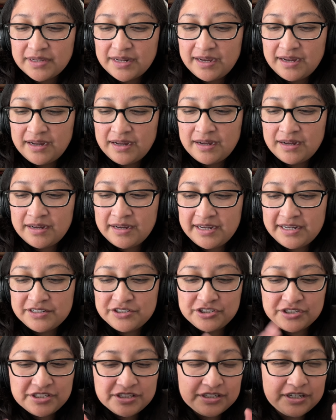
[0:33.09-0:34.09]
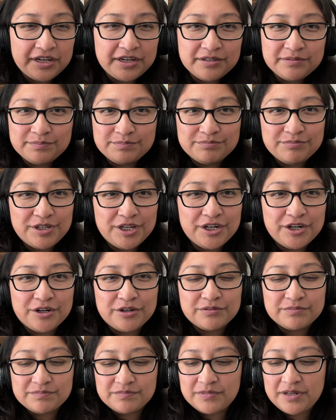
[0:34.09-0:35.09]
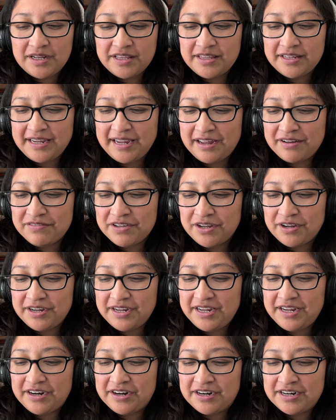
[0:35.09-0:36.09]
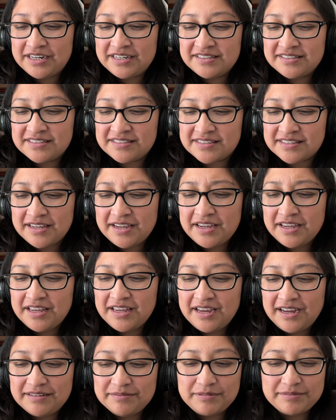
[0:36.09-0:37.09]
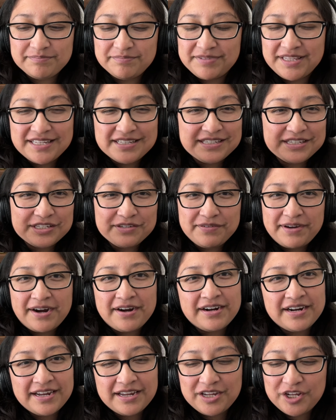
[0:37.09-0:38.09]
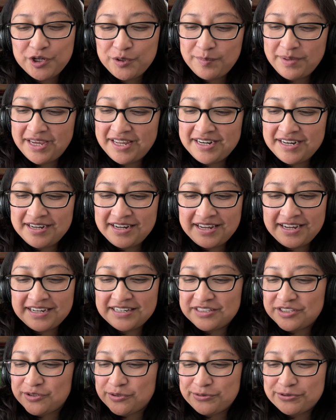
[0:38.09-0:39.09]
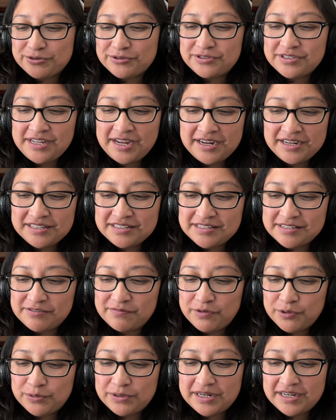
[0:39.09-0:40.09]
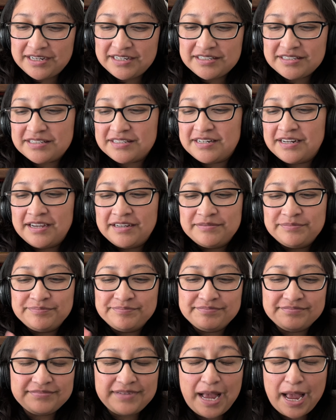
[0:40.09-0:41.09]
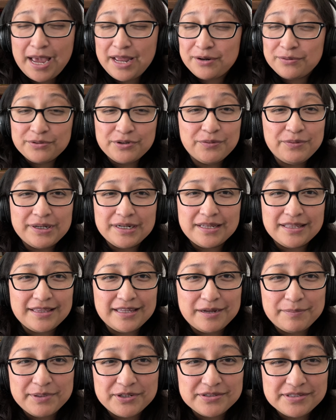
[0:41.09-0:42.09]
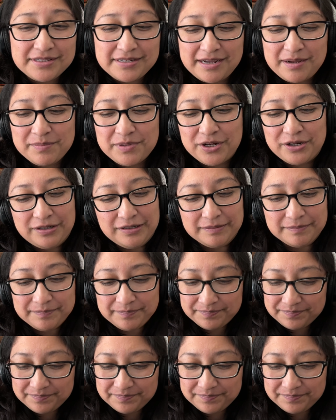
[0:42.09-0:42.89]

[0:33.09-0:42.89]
And just, the caveat here is this is very humanities, social science focused. I don't know anything about STEM, y'all.